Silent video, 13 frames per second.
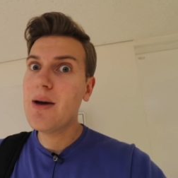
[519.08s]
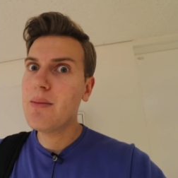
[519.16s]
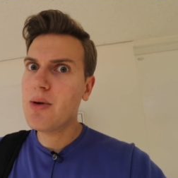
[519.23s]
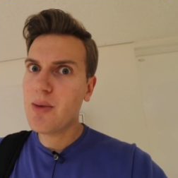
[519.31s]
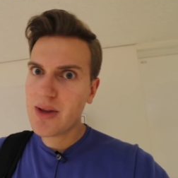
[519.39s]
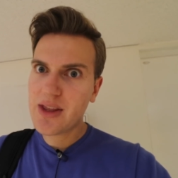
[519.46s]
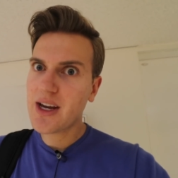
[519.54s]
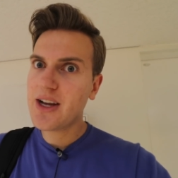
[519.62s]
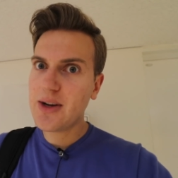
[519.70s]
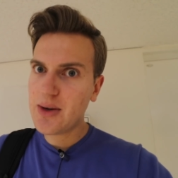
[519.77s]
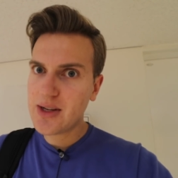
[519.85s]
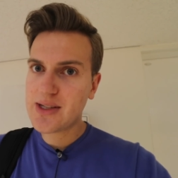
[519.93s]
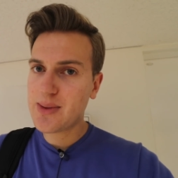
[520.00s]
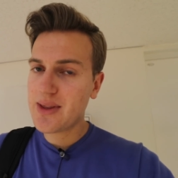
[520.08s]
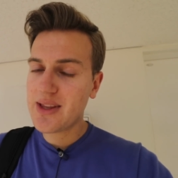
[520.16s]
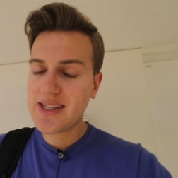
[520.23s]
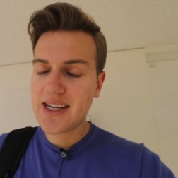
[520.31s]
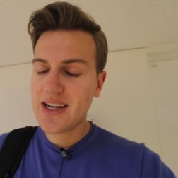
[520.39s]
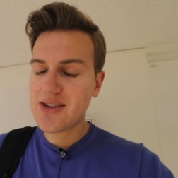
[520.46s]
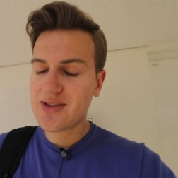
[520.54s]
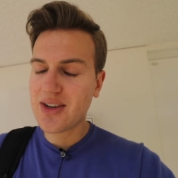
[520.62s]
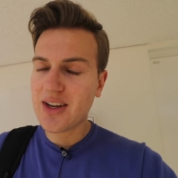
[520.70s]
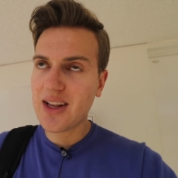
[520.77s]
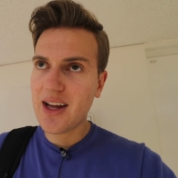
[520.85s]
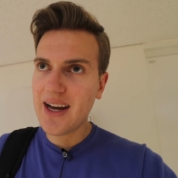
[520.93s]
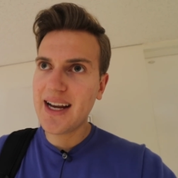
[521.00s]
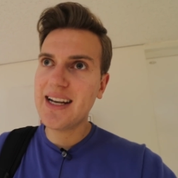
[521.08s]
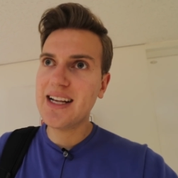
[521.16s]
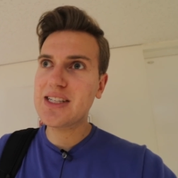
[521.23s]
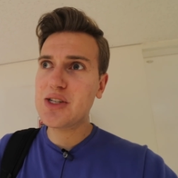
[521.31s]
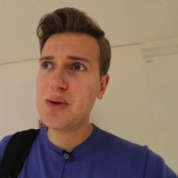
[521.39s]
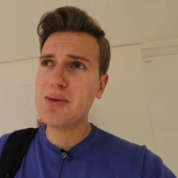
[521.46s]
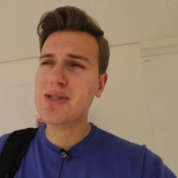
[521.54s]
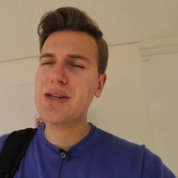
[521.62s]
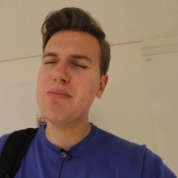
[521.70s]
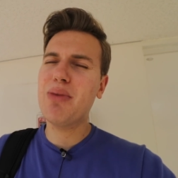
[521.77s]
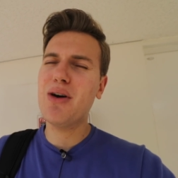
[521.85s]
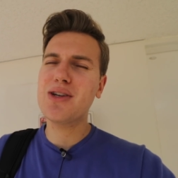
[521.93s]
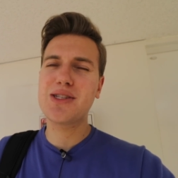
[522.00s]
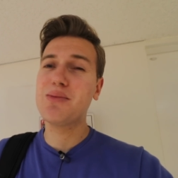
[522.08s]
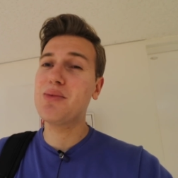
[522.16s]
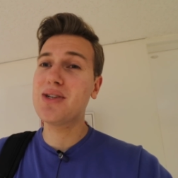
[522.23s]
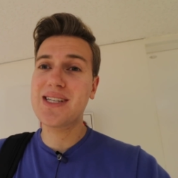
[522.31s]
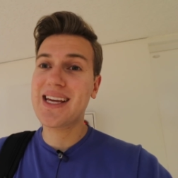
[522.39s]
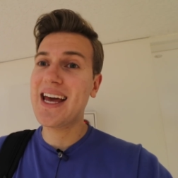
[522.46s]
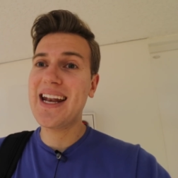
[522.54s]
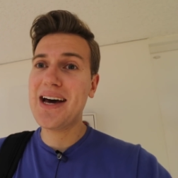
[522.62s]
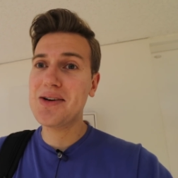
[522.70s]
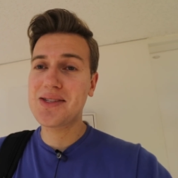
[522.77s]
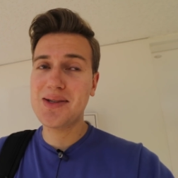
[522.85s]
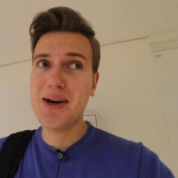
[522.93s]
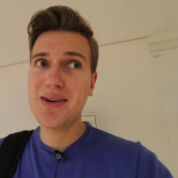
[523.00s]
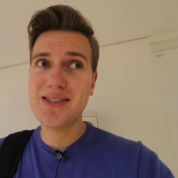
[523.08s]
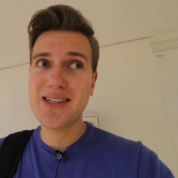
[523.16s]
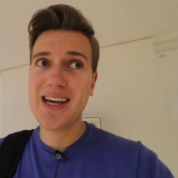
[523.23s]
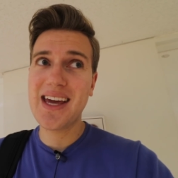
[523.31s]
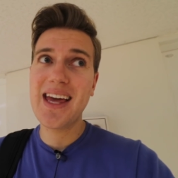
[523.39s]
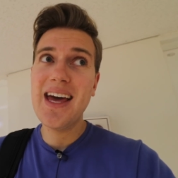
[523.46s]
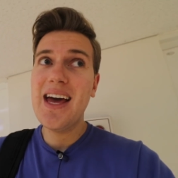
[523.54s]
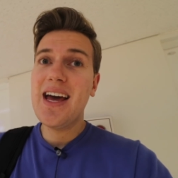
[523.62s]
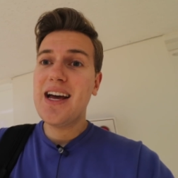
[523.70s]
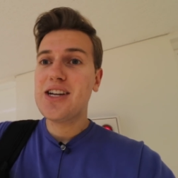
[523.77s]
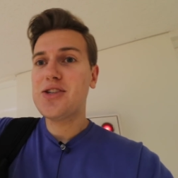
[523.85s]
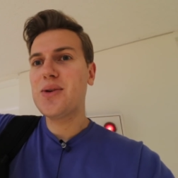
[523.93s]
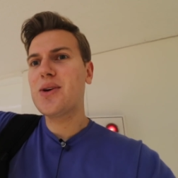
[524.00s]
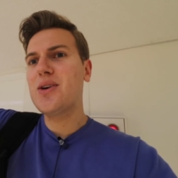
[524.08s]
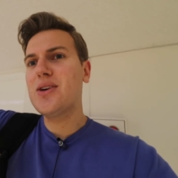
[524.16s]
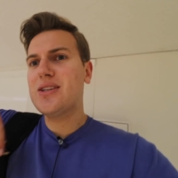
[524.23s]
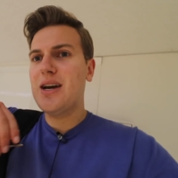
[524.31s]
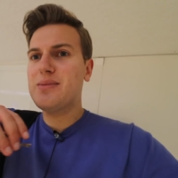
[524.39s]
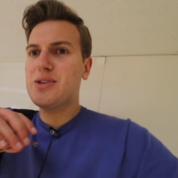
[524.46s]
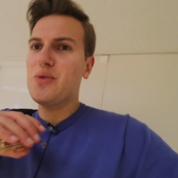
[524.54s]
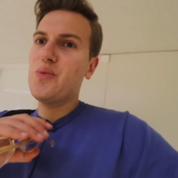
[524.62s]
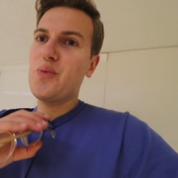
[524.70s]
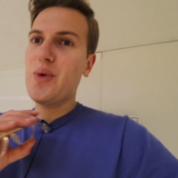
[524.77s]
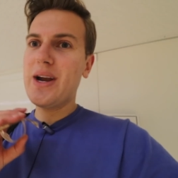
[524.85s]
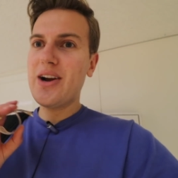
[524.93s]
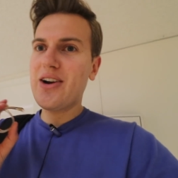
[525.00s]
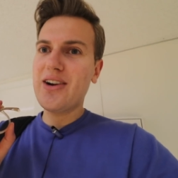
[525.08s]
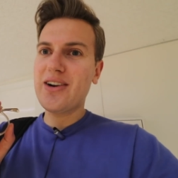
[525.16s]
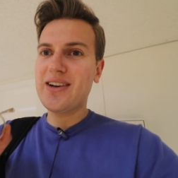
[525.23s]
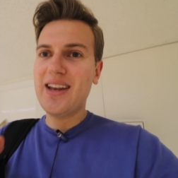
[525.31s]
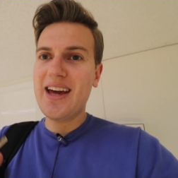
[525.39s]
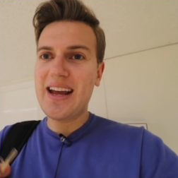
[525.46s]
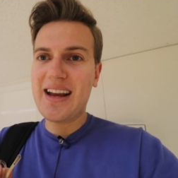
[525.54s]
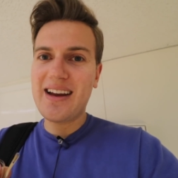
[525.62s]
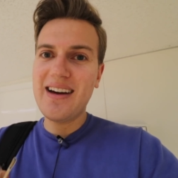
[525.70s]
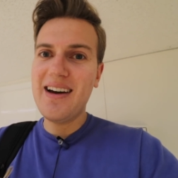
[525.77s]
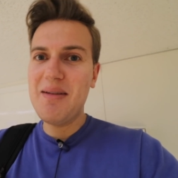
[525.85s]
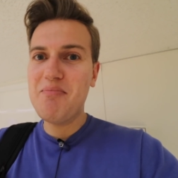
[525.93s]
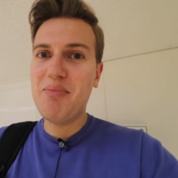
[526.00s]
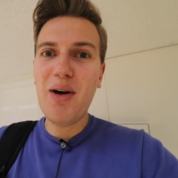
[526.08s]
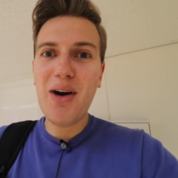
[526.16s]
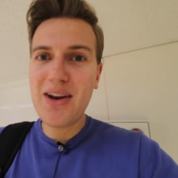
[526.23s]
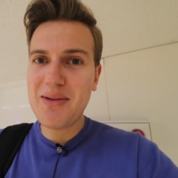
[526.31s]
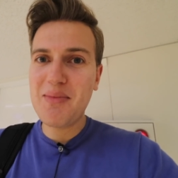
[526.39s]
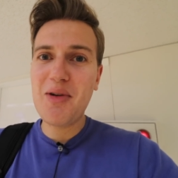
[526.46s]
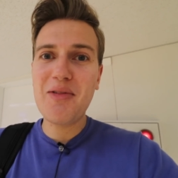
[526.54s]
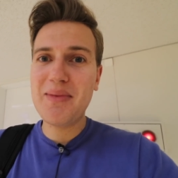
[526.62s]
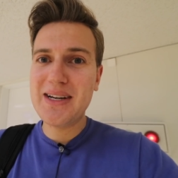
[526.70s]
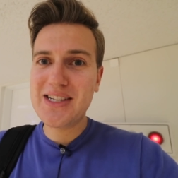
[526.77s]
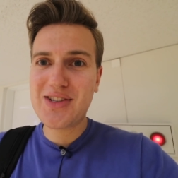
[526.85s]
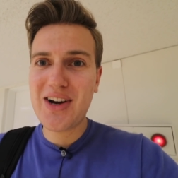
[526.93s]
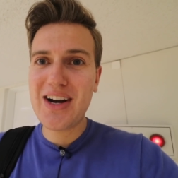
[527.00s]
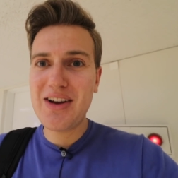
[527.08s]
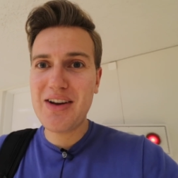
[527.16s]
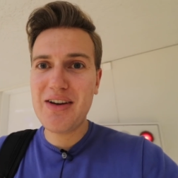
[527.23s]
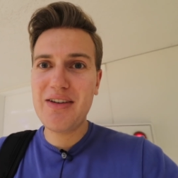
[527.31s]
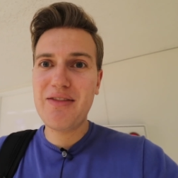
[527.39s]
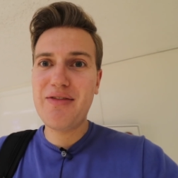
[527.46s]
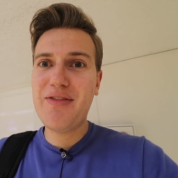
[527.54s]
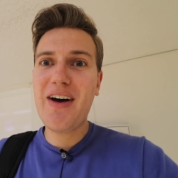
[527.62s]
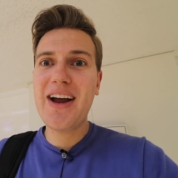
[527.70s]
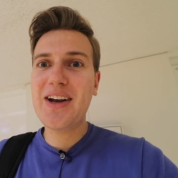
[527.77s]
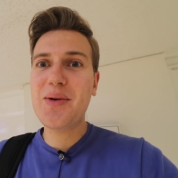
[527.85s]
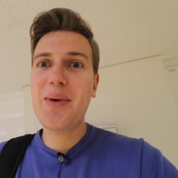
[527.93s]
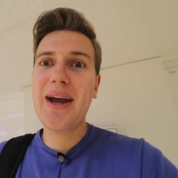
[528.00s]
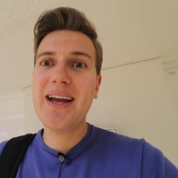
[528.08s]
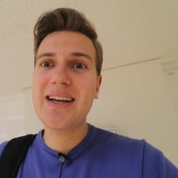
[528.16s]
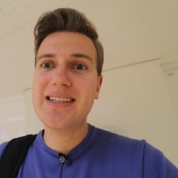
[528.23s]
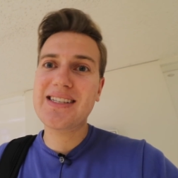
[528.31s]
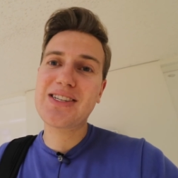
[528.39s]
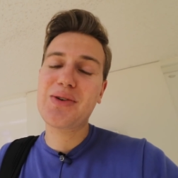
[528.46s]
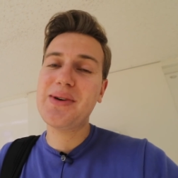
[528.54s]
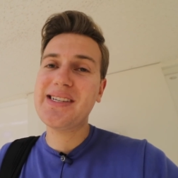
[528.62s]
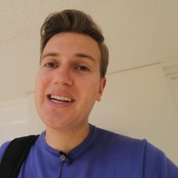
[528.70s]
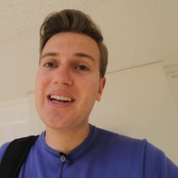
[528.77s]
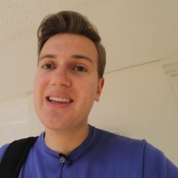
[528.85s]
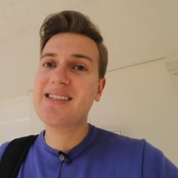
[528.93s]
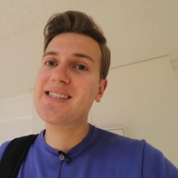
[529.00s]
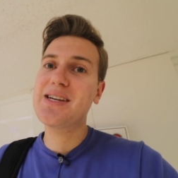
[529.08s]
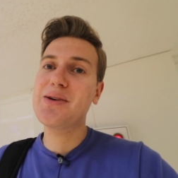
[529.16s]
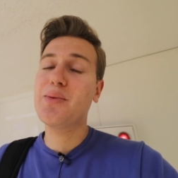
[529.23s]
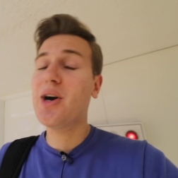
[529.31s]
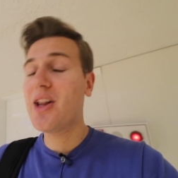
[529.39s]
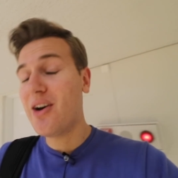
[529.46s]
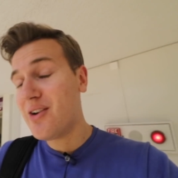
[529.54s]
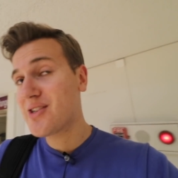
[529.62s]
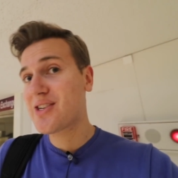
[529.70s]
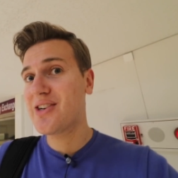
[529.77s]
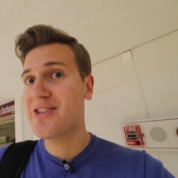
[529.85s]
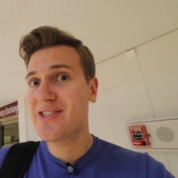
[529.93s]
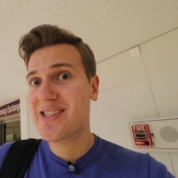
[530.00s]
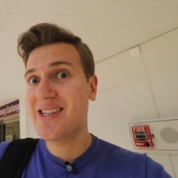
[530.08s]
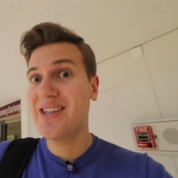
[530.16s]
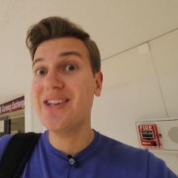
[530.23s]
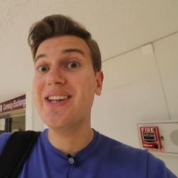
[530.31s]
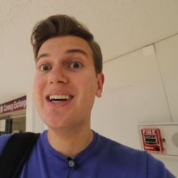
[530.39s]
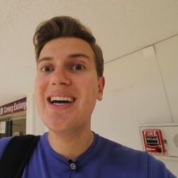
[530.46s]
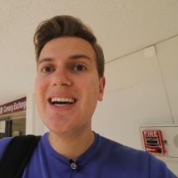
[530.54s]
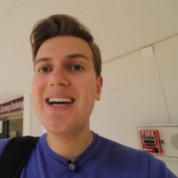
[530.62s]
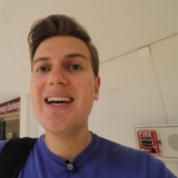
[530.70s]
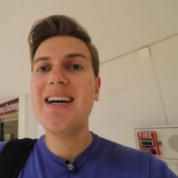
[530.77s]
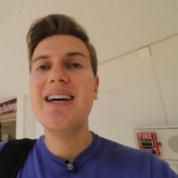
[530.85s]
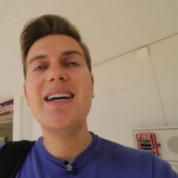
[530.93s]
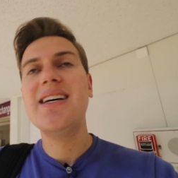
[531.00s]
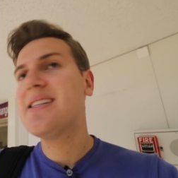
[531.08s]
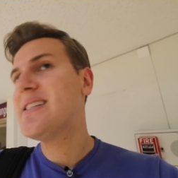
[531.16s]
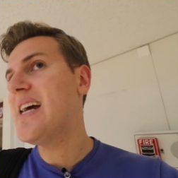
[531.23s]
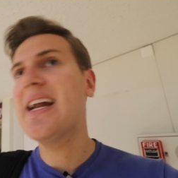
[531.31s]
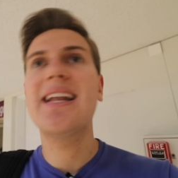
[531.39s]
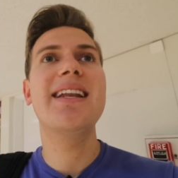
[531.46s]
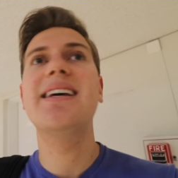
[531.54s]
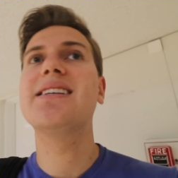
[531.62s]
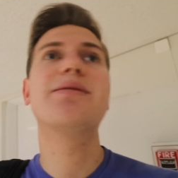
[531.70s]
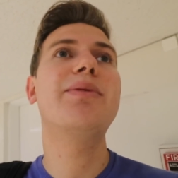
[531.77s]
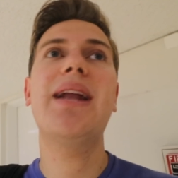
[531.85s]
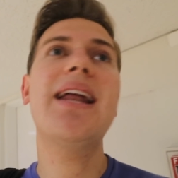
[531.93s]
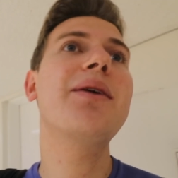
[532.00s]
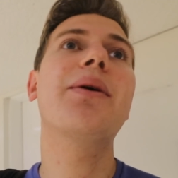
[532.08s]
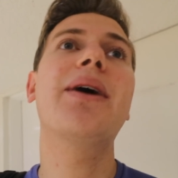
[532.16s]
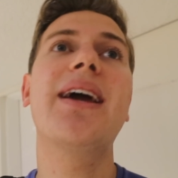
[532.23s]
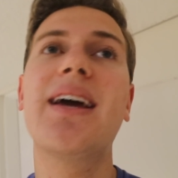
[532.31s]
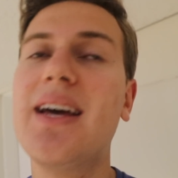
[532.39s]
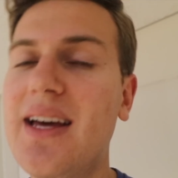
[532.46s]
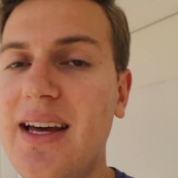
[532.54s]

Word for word: But one thing I noticed when the seat is reclined, it's almost impossible to get out. So I was like doing all types of weird like uh, body movements, trying to find a way to squeeze out of the seat while Oscar is still sat in his. But anyway,